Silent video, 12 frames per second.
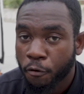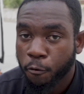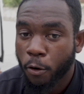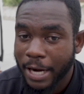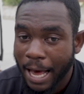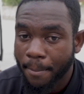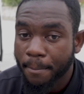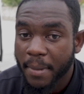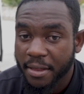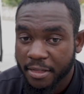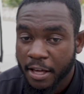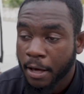for that
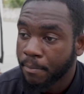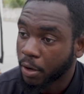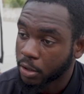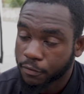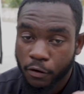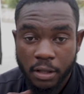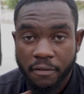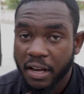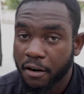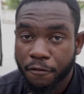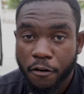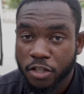month. Because for the
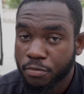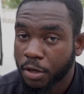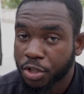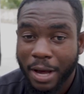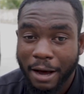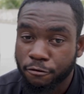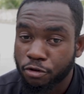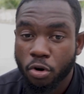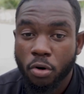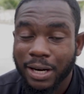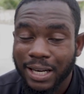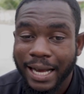very first month, you have
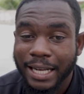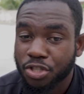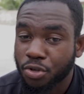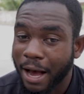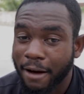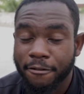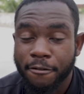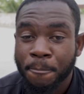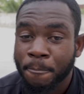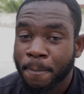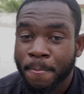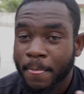no clients,
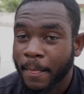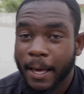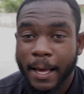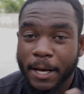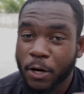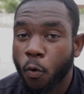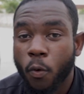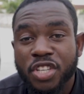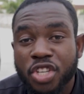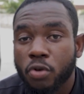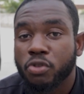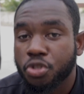no
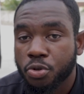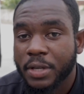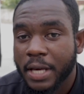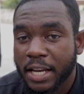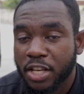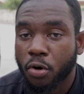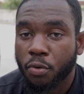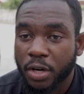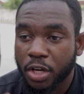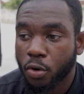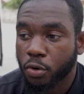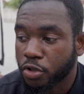one knows you yet, don't
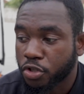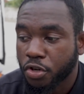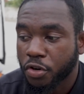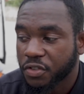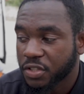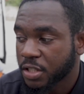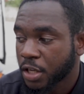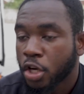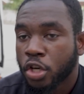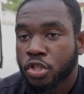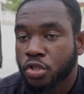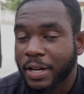really know your service.
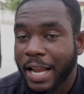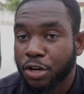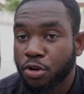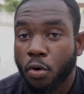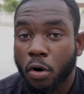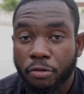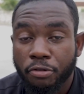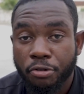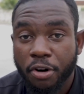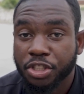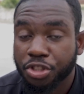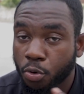So now you are
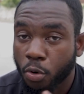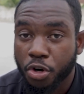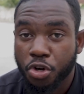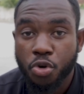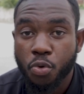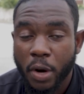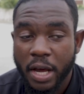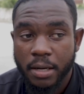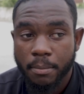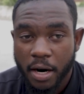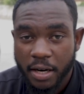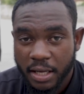fresh, you are new in
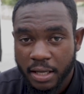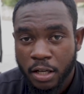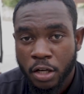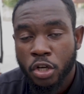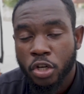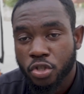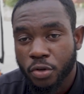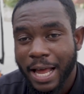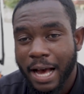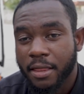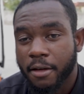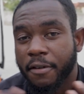the market. So
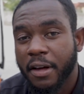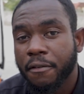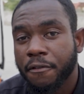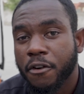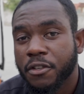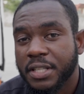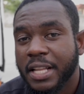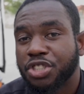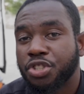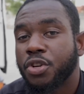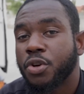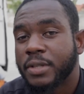now the very first thing
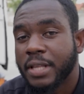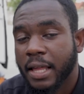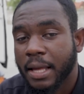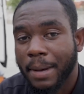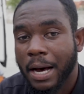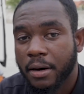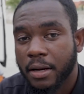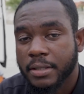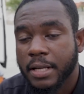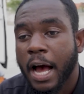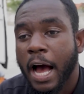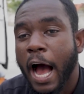that you need to think about
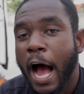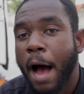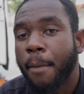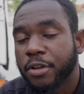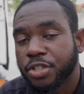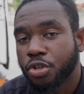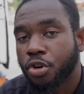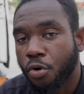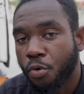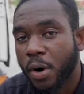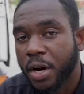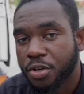is how much it's going
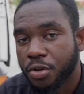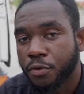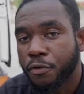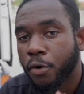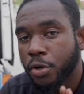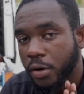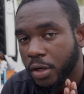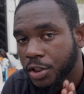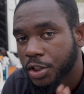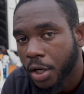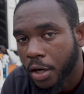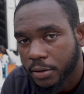to run you for your
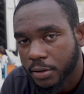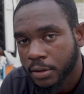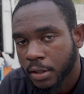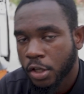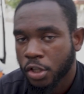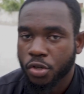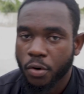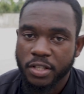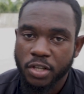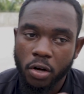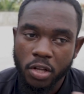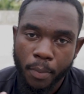insurance. So
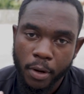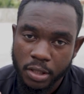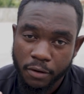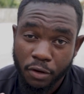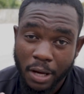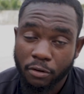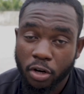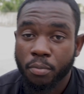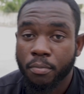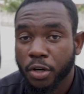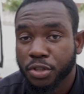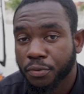it all depends if you have a
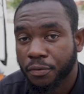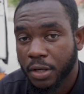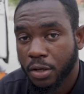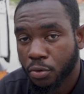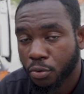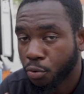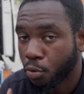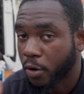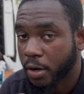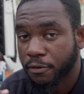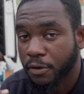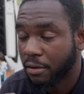commercial vehicle
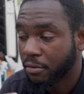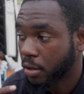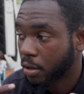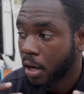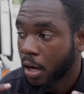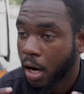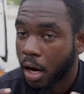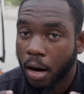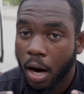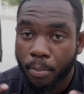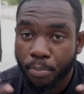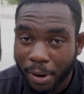or if you have
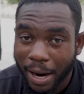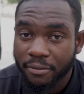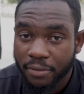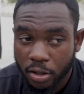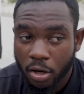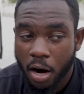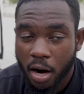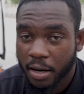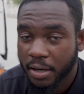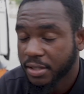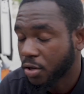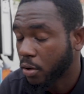a private
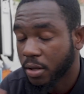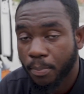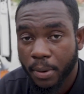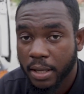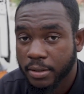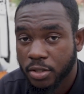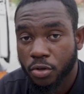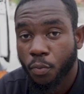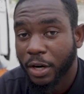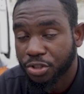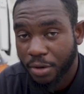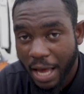car. It all depends on
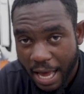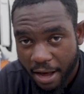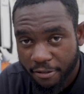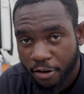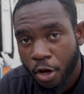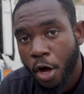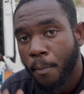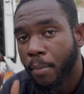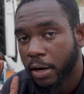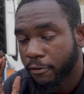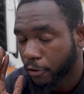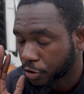what you have.
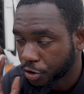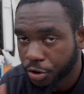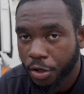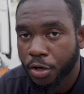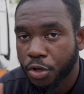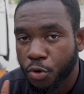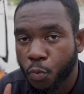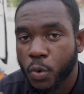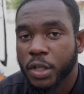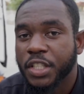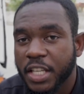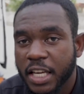But for sure, you
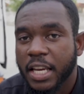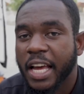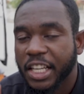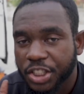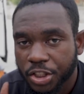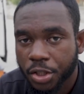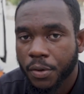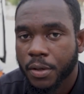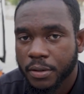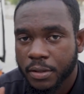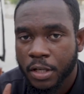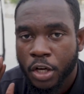will need
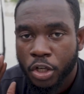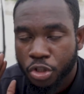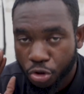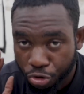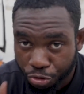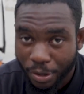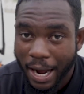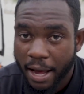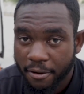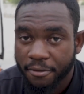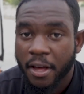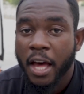insurance to
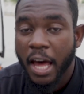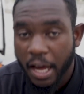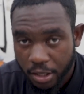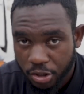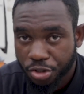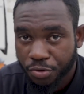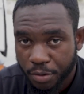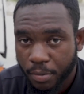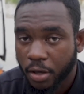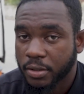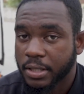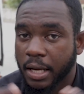drive in the street
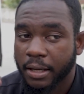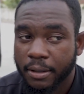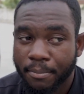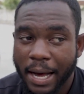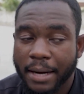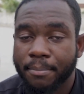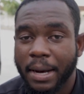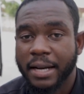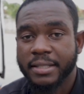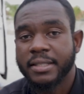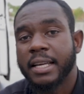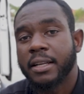because by the
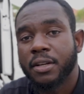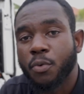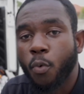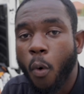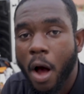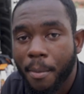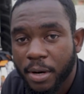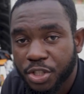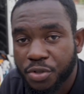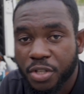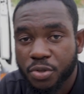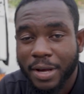state requirement,
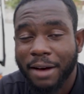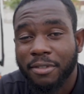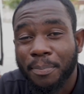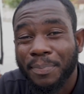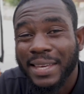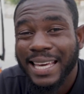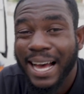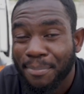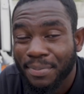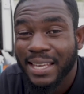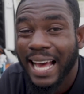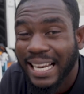you need to have a
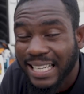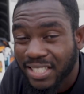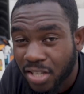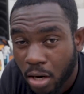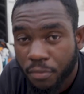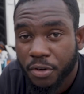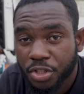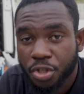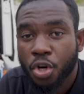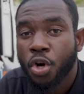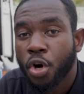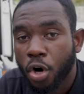PIP, at least coverage,
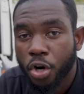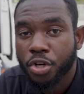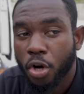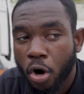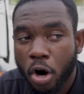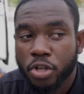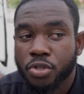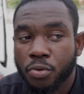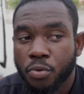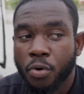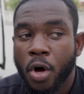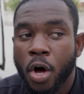on your car
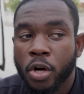to